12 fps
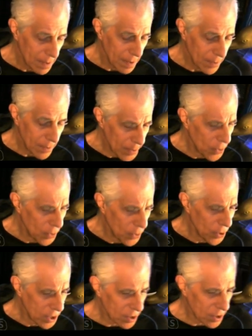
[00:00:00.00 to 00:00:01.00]

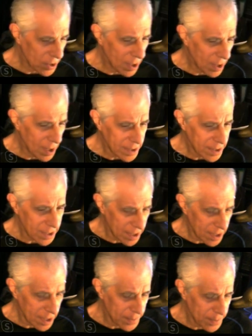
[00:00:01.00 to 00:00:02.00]

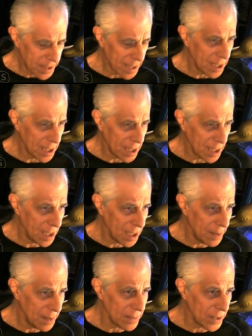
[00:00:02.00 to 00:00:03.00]

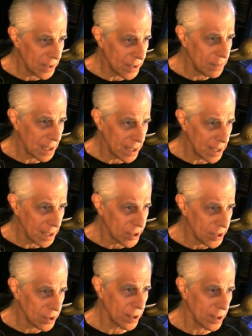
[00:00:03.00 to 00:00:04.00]
robertmorningstar.substack.com, read my
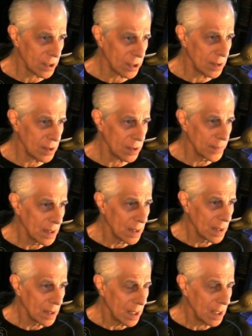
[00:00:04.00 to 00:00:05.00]
latest article,
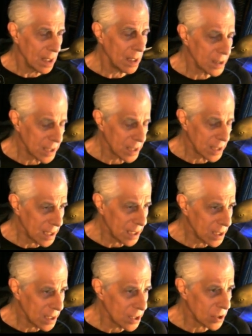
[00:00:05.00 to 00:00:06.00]
Setting
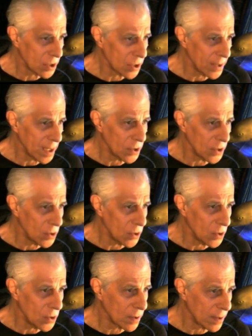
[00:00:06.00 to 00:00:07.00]
Things Straight on the
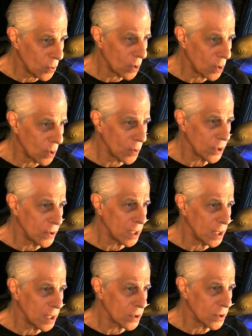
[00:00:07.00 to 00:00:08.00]
Ukraine War, what you
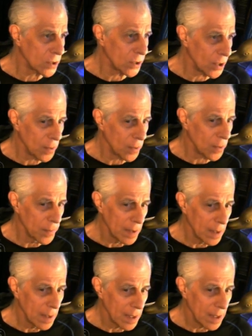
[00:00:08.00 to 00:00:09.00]
need to know.
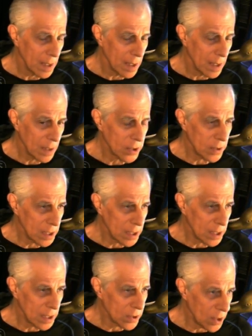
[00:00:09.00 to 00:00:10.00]
And what you
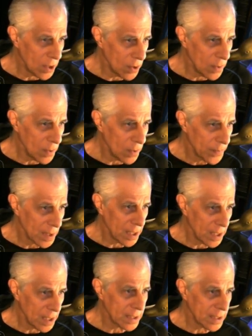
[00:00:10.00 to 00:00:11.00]
need to know
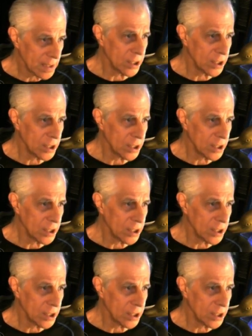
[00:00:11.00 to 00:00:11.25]
is that a